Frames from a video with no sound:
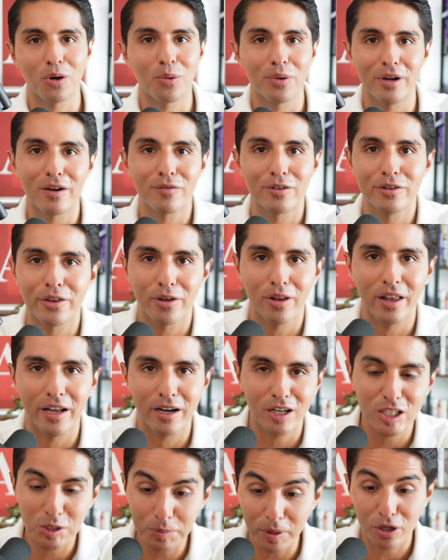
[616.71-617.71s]
or whatever, and they're like,
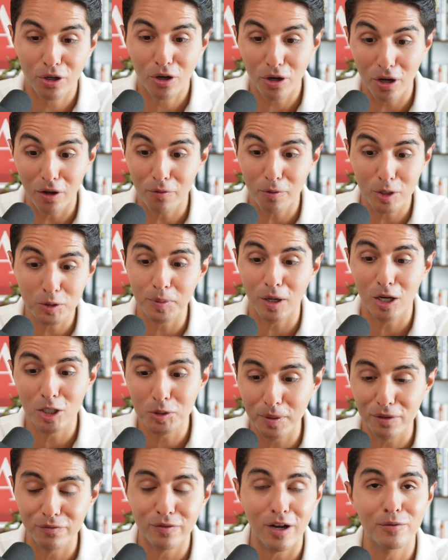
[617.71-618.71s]
I spent
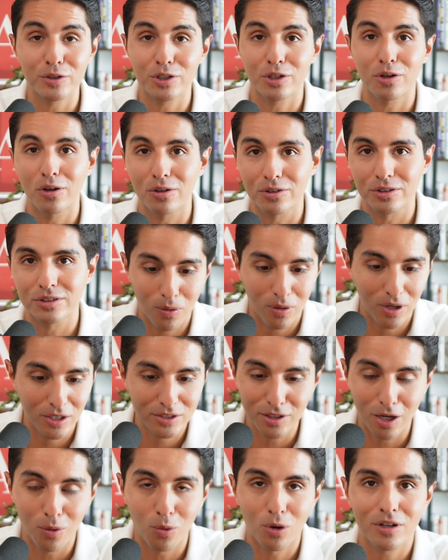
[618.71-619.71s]
$500.
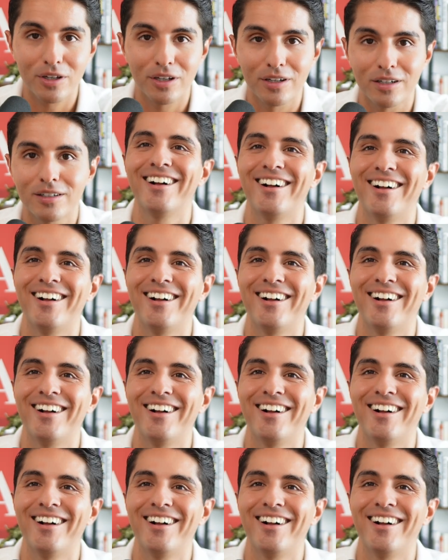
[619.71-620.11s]
It's not working.